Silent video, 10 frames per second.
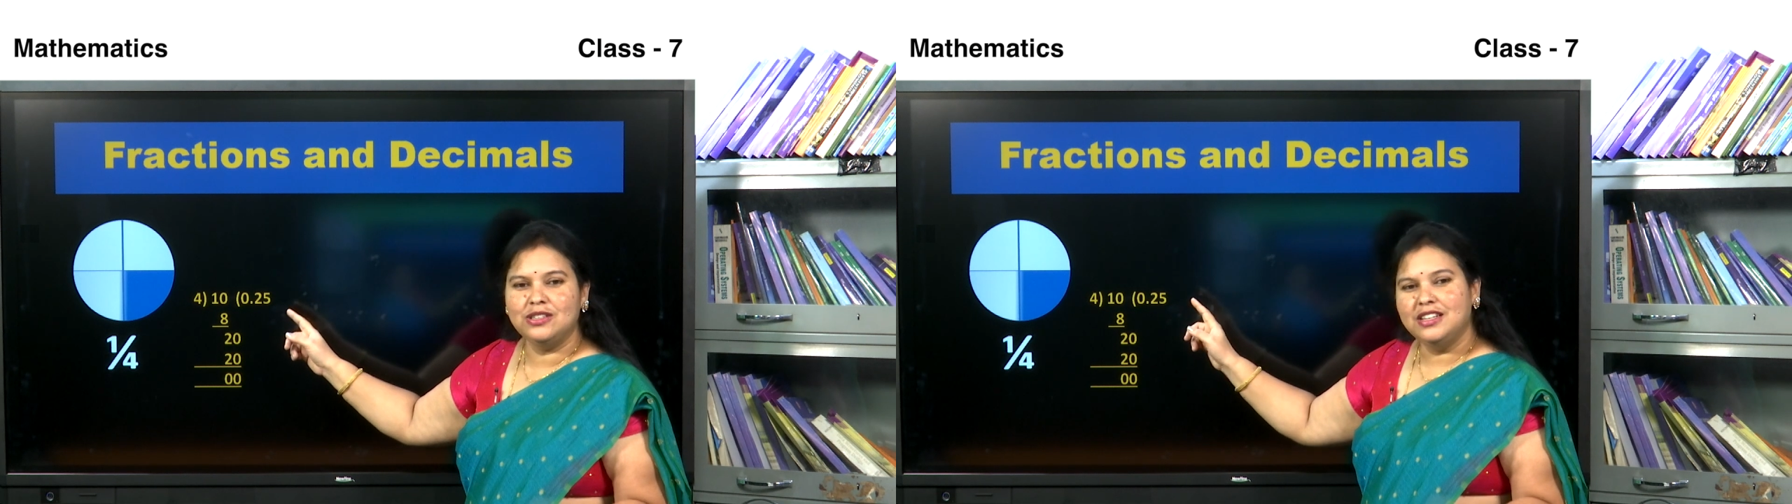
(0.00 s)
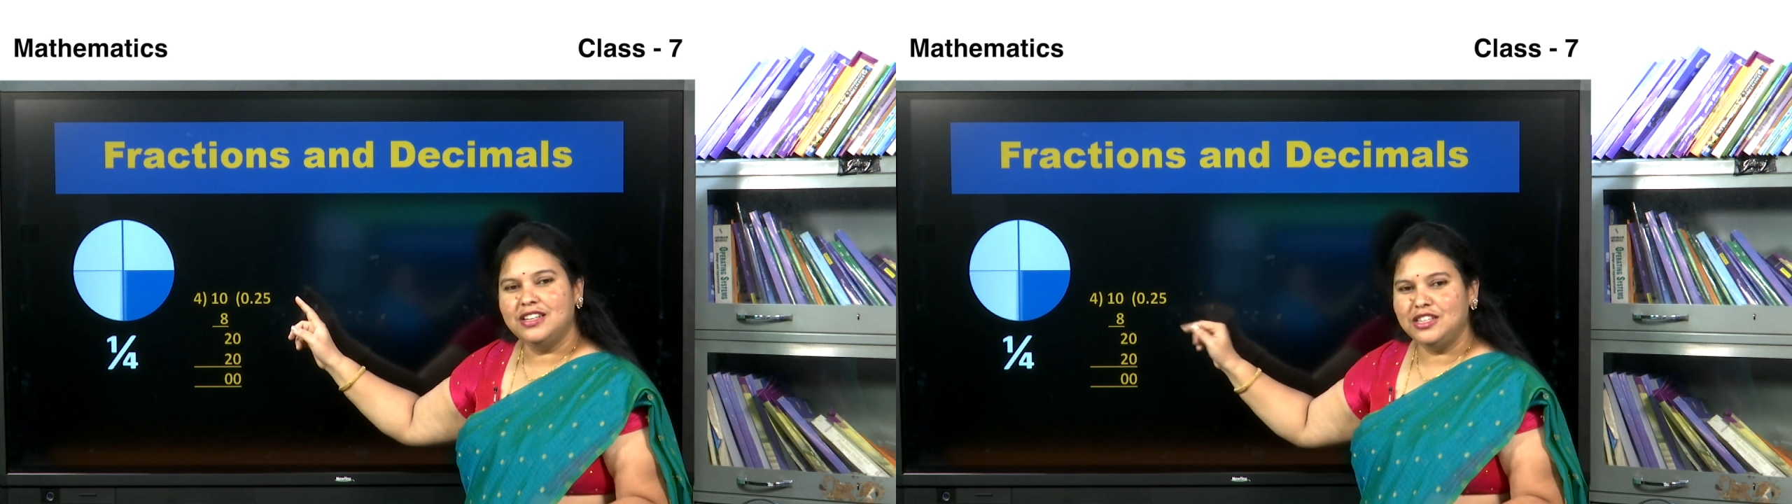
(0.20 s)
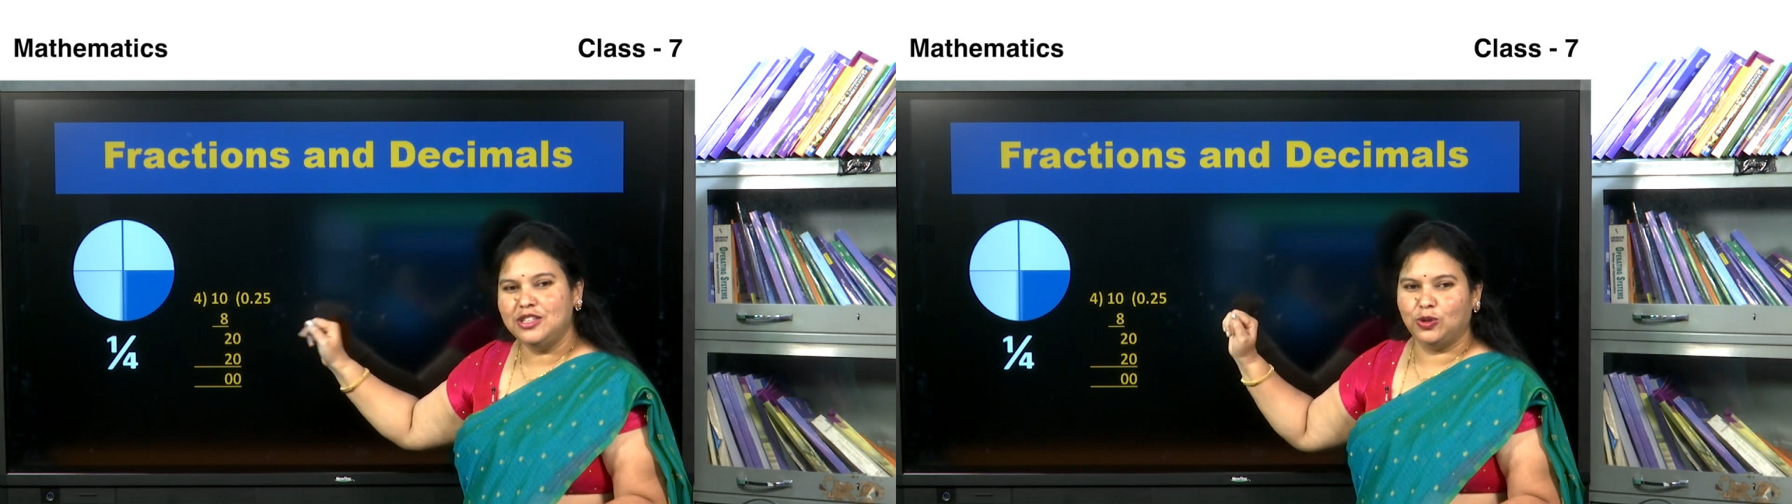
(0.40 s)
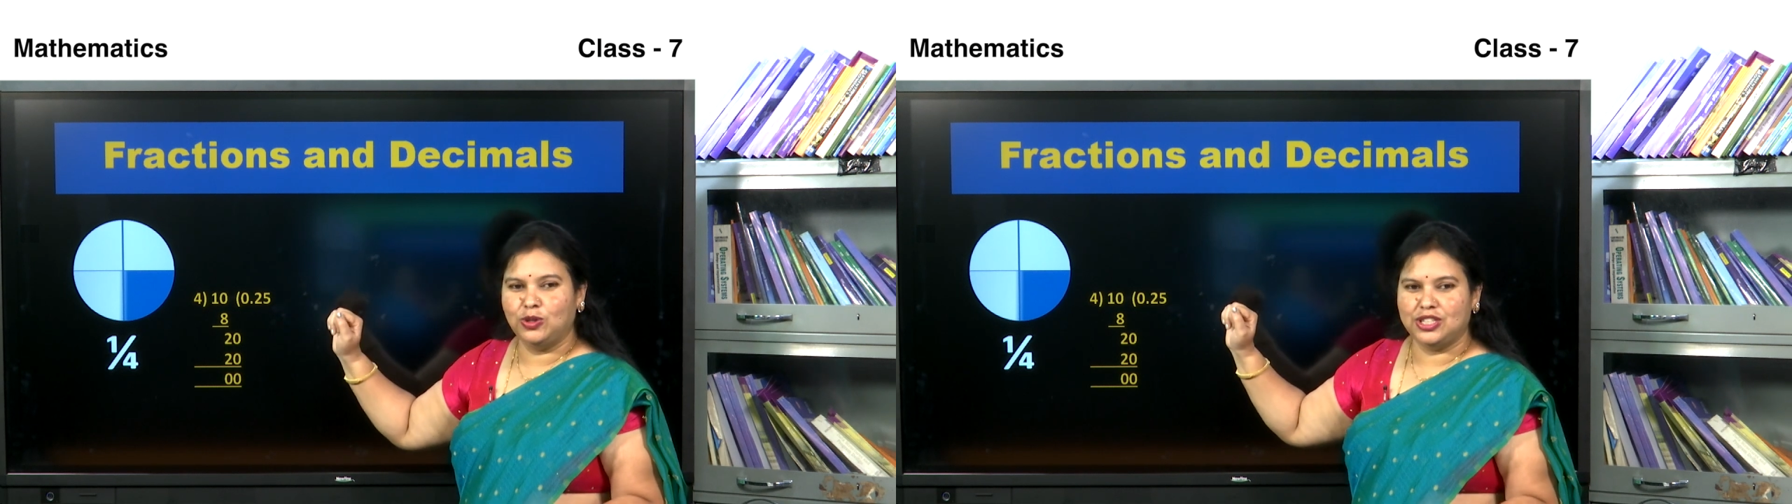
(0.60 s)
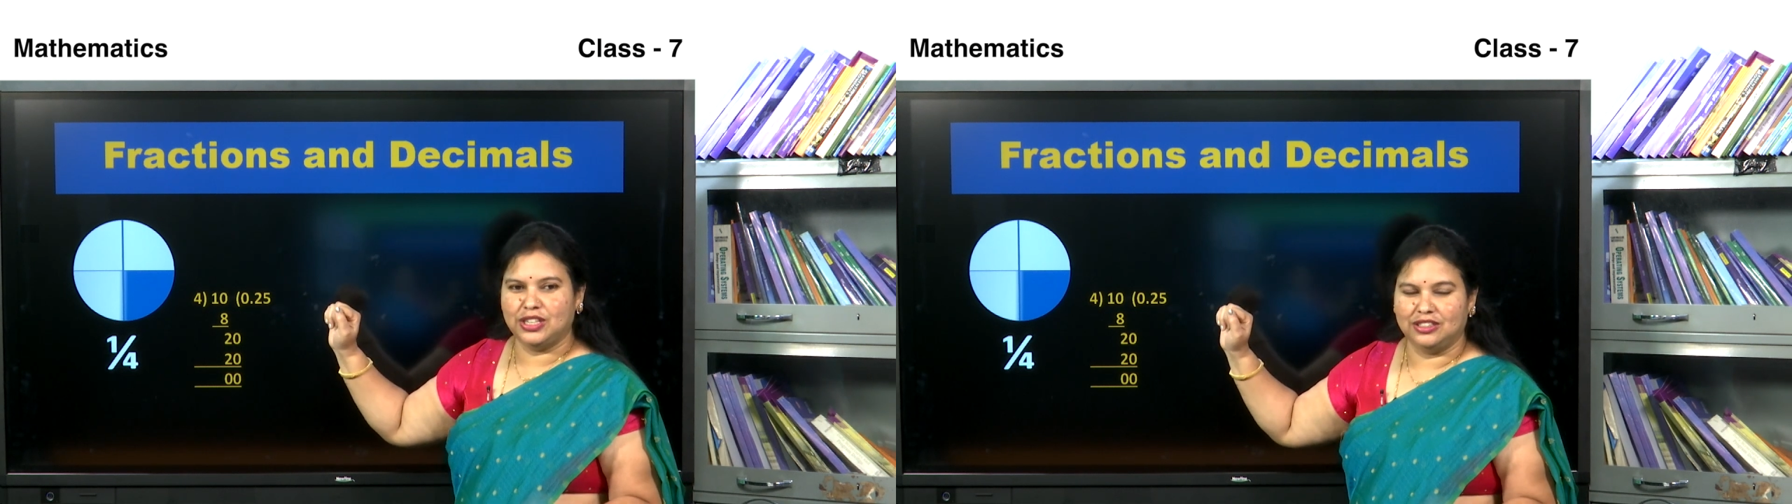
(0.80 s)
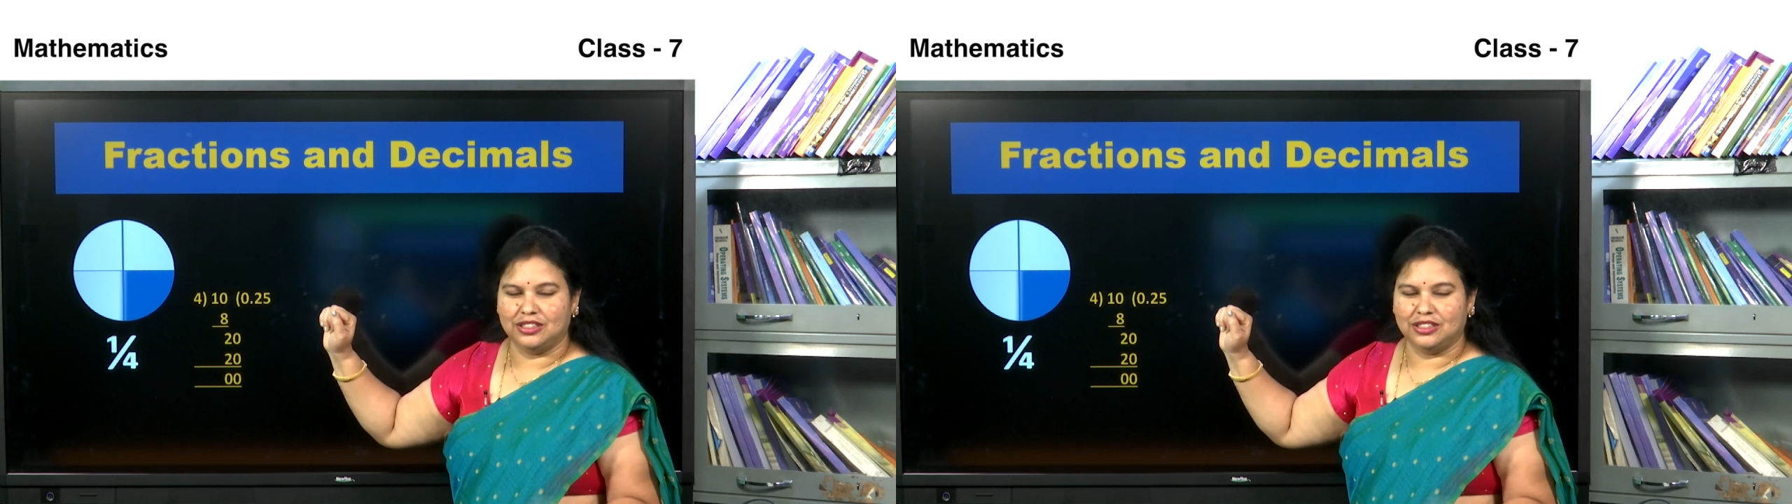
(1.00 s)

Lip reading: in quotient.